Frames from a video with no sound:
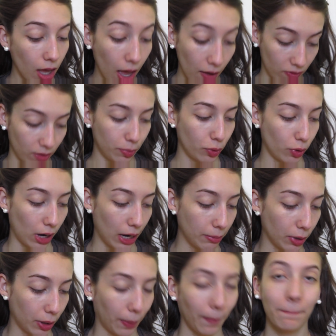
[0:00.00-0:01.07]
of a
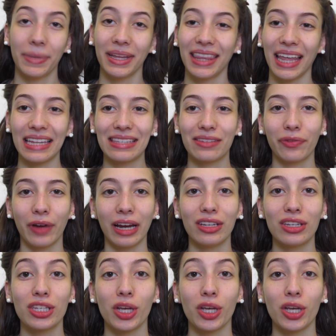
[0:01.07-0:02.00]
primer, but that's fine.